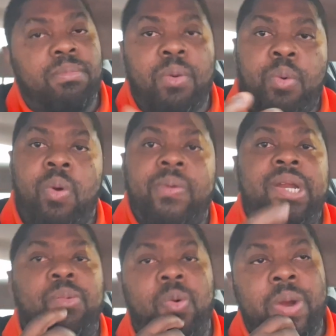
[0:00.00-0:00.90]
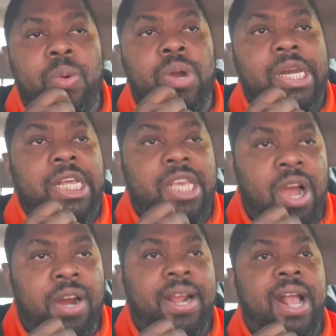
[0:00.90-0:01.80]
but we went with the
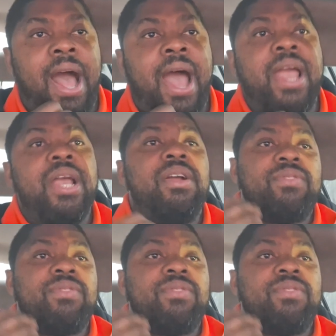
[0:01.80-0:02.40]
younger guy